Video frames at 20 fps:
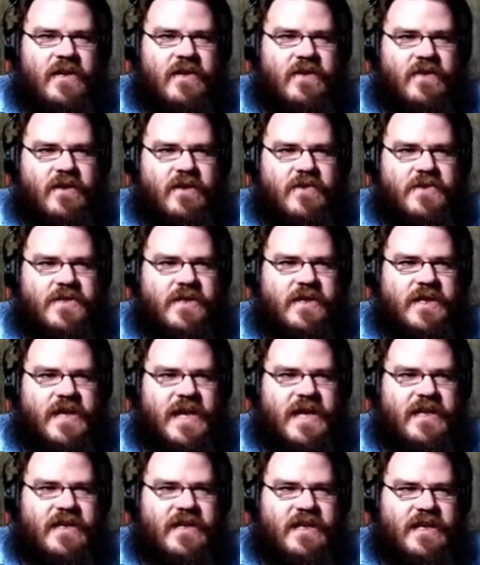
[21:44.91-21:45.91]
Those are
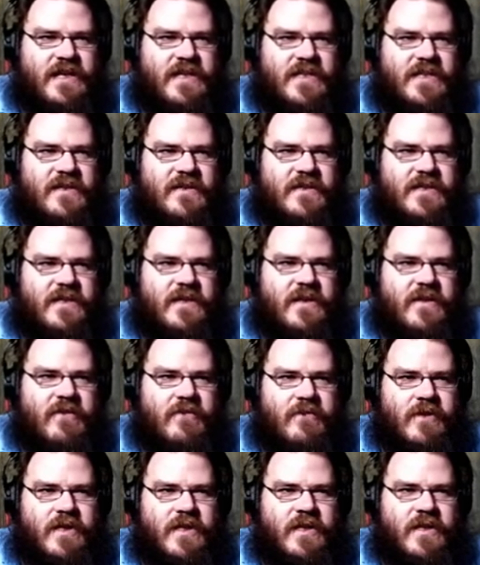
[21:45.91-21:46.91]
candies. There's another
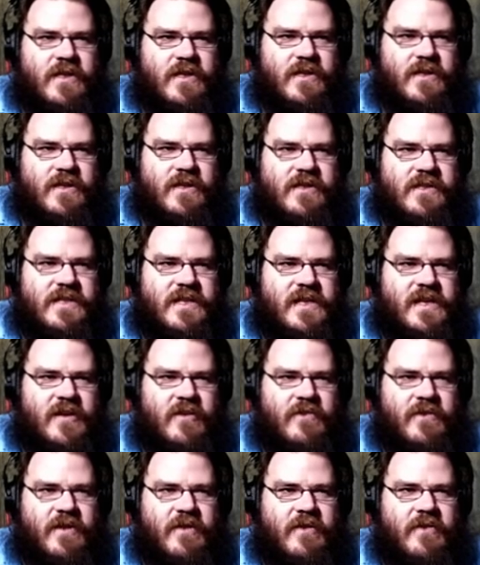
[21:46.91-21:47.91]
one. See, now I've
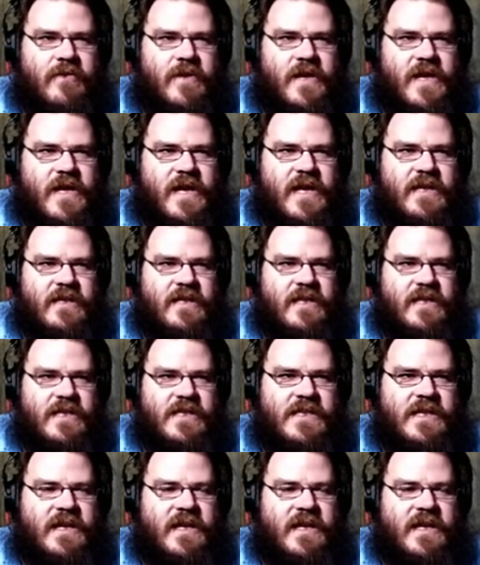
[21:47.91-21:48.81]
got 3 candies.